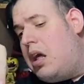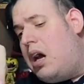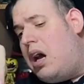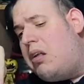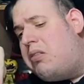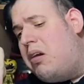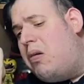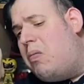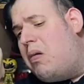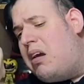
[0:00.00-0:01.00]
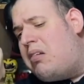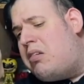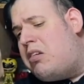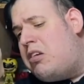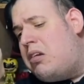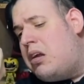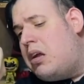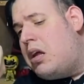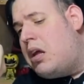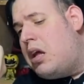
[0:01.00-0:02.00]
I do wish
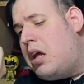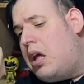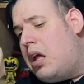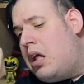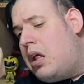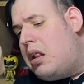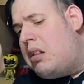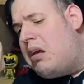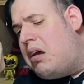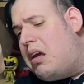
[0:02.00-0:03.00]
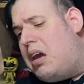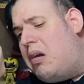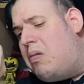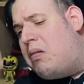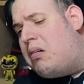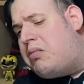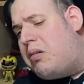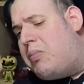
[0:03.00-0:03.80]
that it was a